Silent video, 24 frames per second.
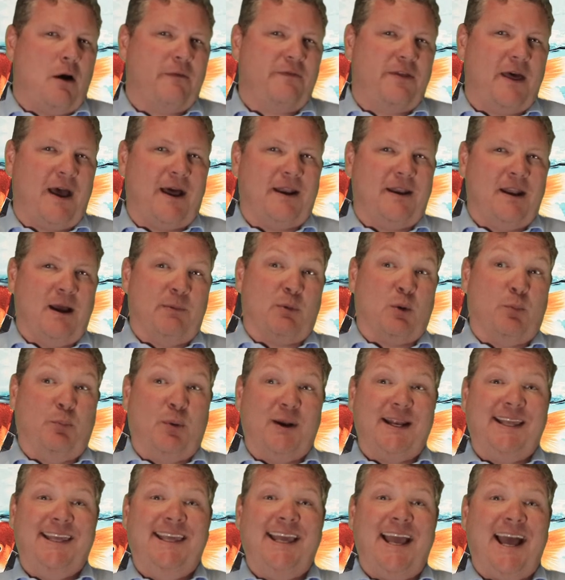off that number.
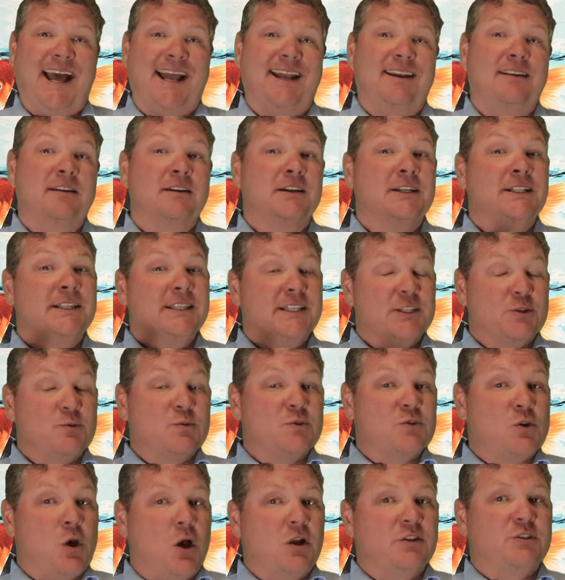But again, this
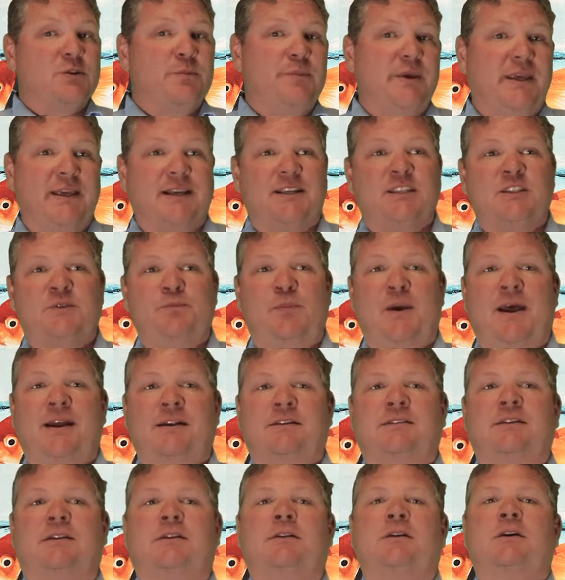was all to be
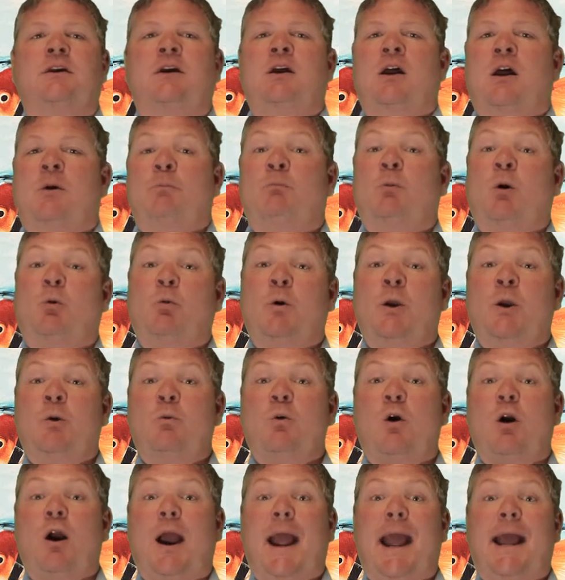expected. But we
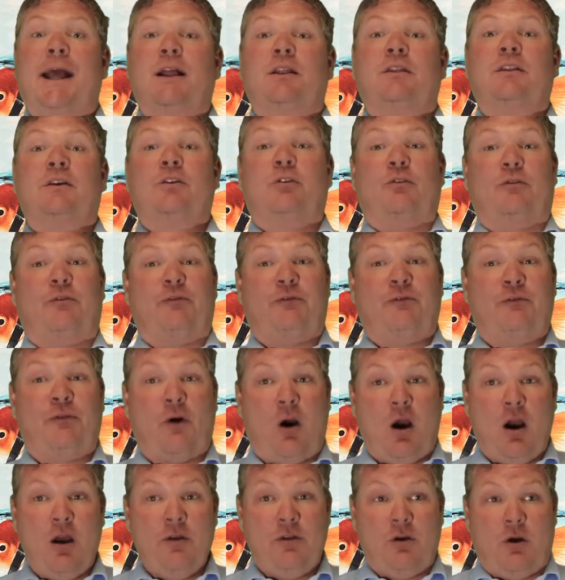were a little
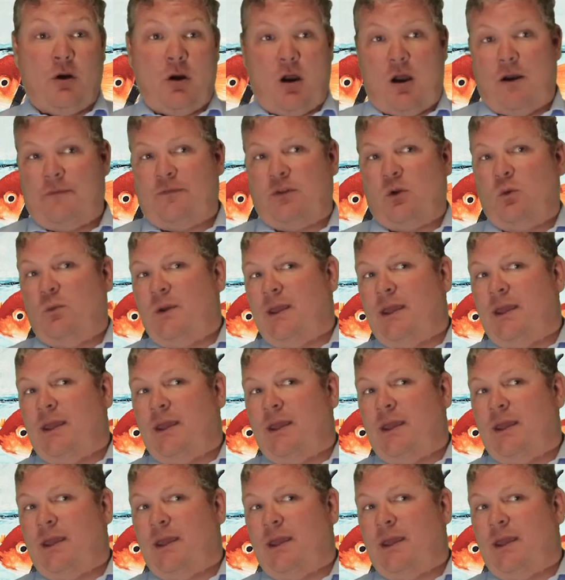farther off the